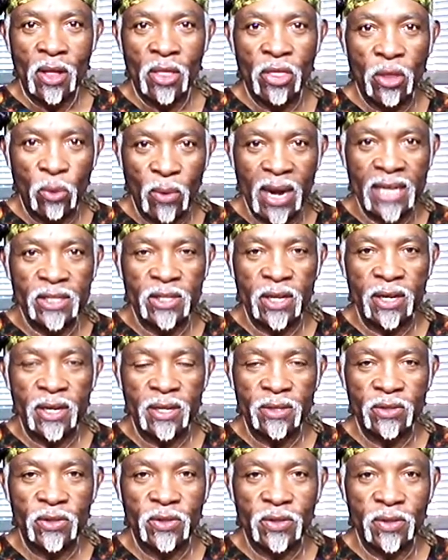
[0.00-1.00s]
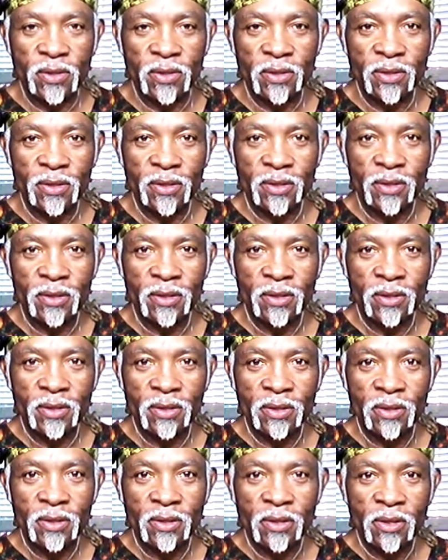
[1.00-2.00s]
the resonance
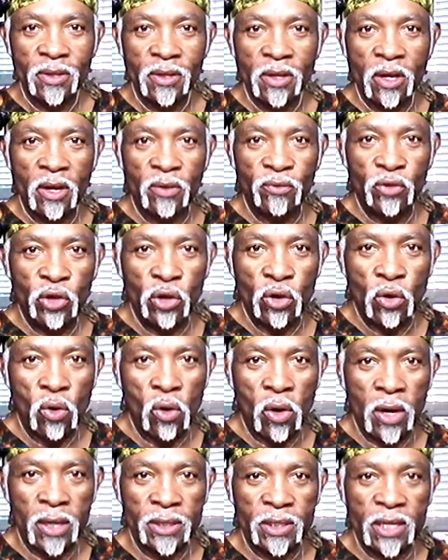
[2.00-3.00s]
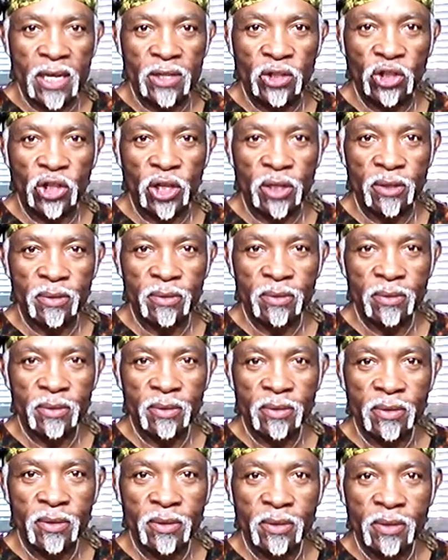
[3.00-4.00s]
of your ascension,
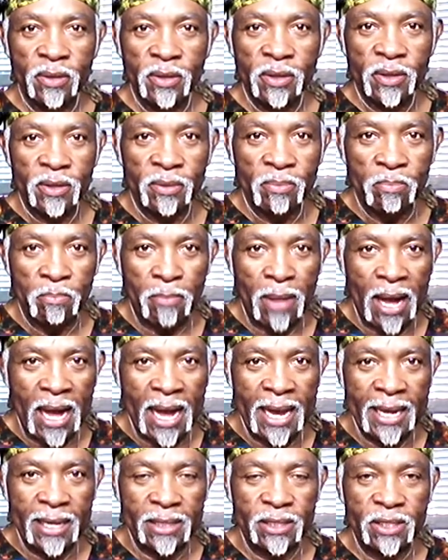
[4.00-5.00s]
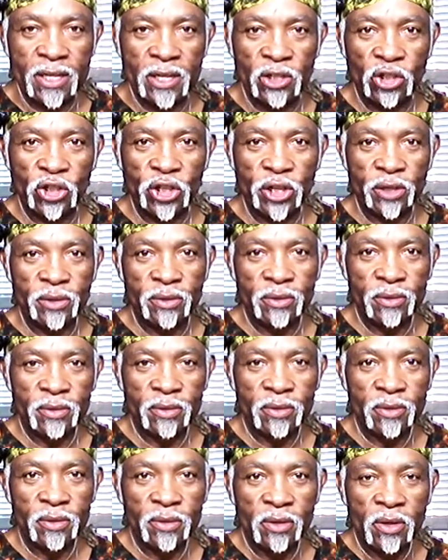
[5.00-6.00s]
my ascension,
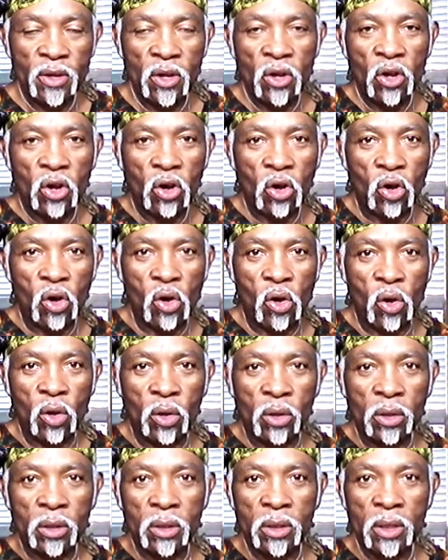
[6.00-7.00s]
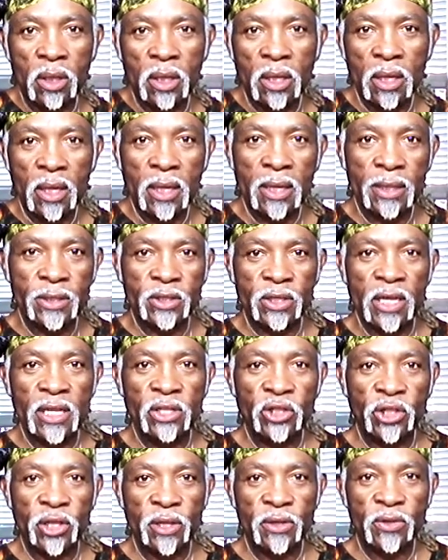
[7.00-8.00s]
all
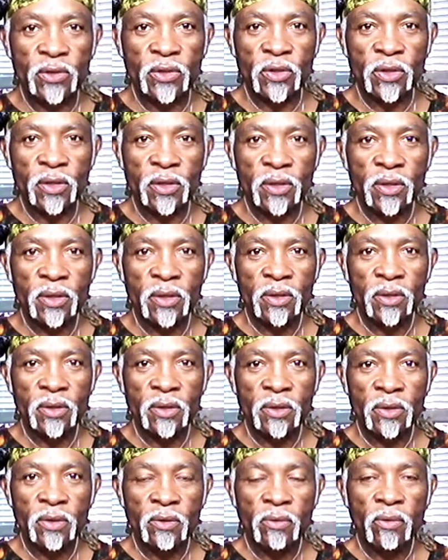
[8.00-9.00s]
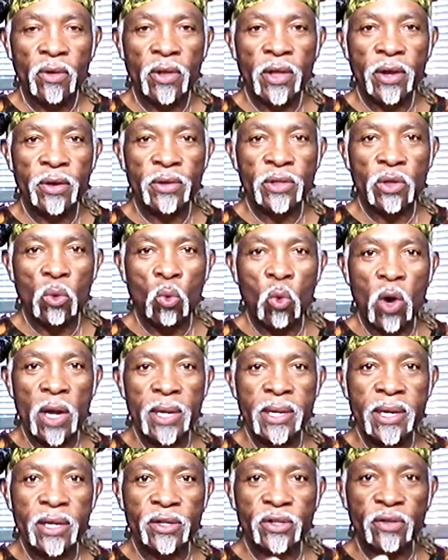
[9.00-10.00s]
ascensions. Well, there is a
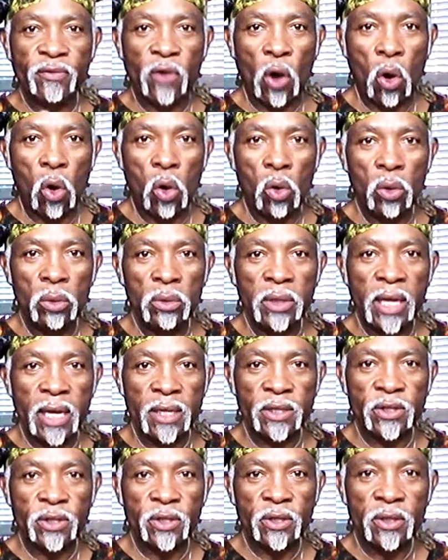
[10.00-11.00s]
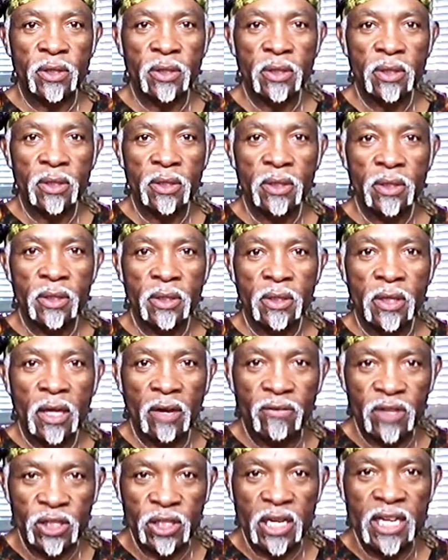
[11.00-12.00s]
oneness of wholeness
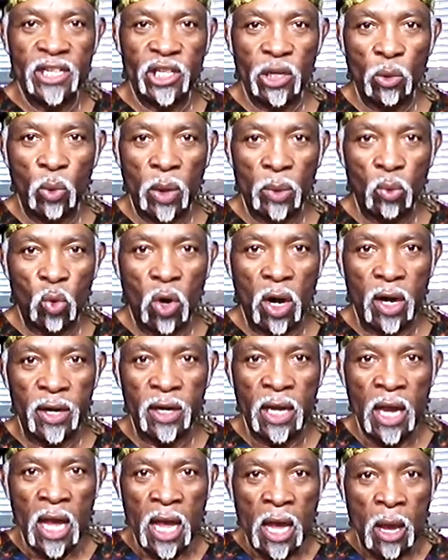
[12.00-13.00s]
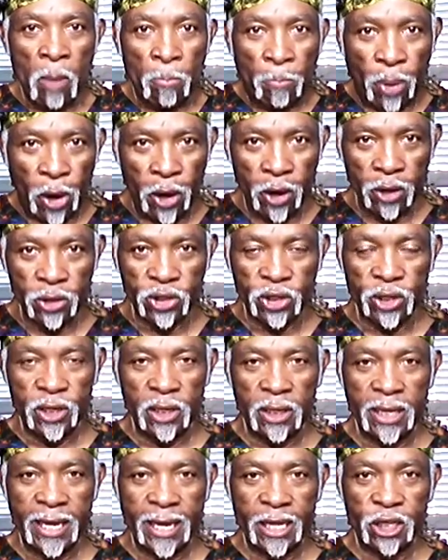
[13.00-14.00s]
of ascension. When one
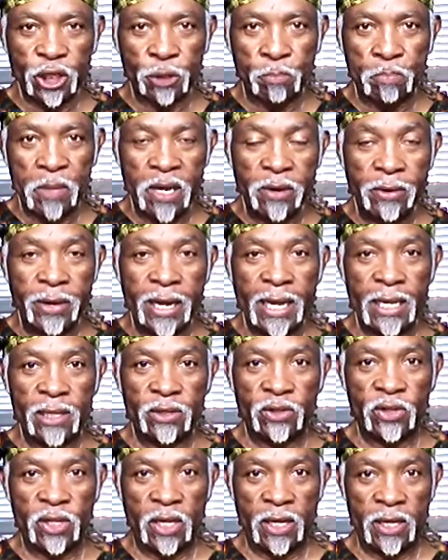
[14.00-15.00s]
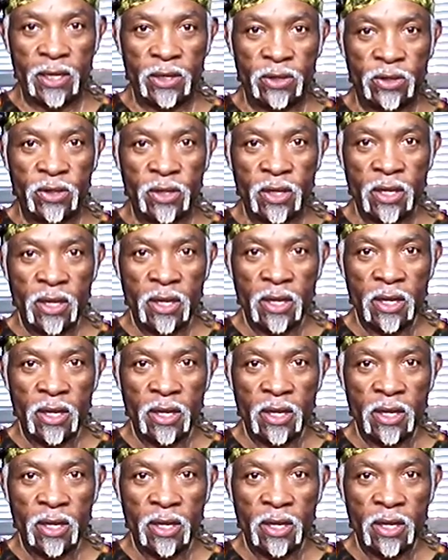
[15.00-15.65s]
personally experiences